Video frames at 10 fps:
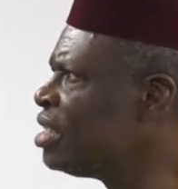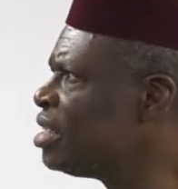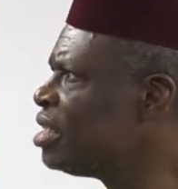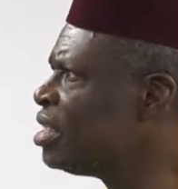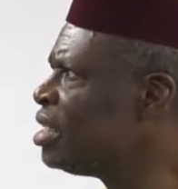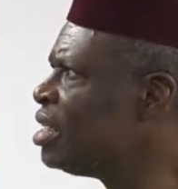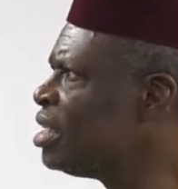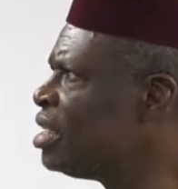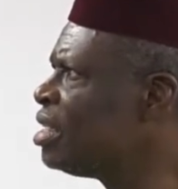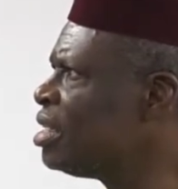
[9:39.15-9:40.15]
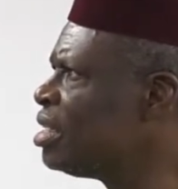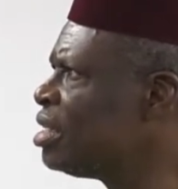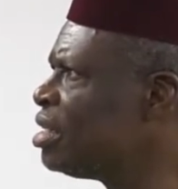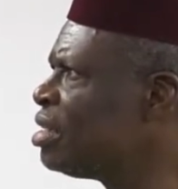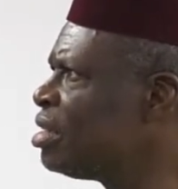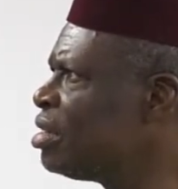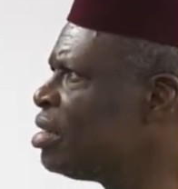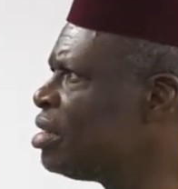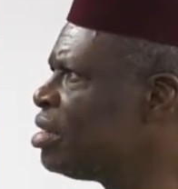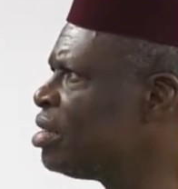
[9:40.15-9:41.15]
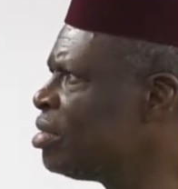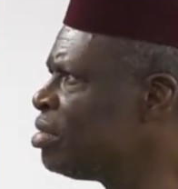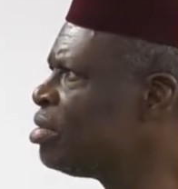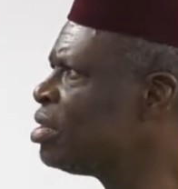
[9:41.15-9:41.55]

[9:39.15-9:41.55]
No words are spoken by the person on screen.